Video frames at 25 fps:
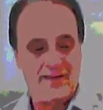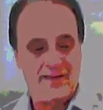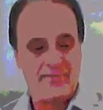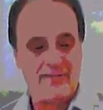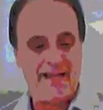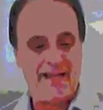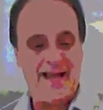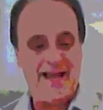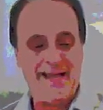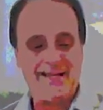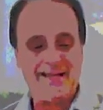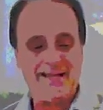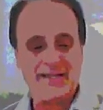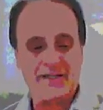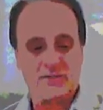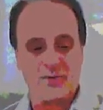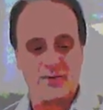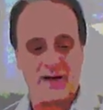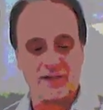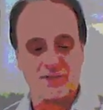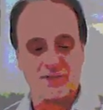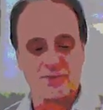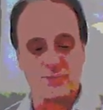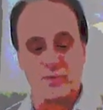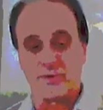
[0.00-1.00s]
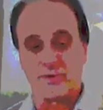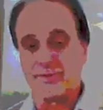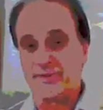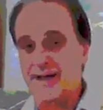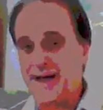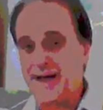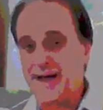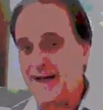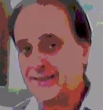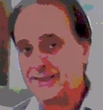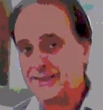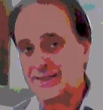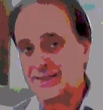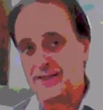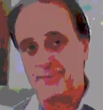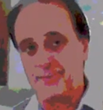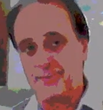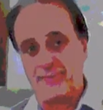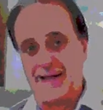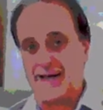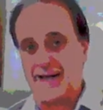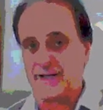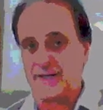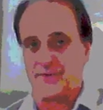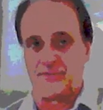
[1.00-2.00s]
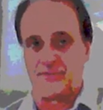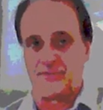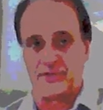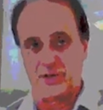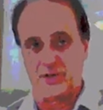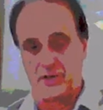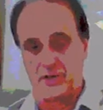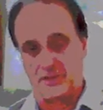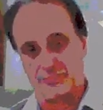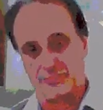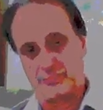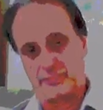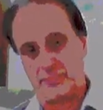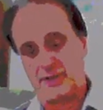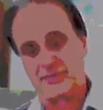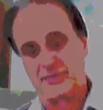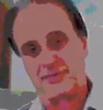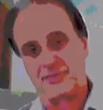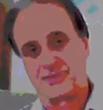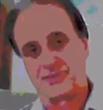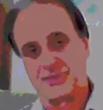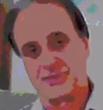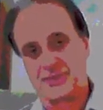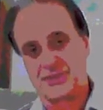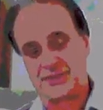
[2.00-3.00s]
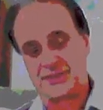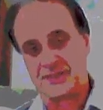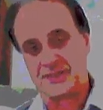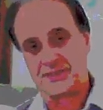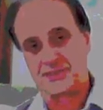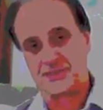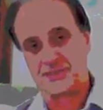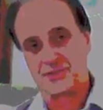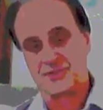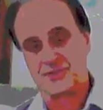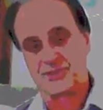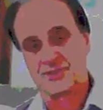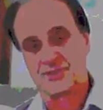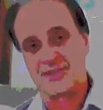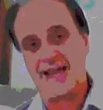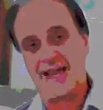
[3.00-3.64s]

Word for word: The Antichrist will not come out of Europe, brothers and sisters.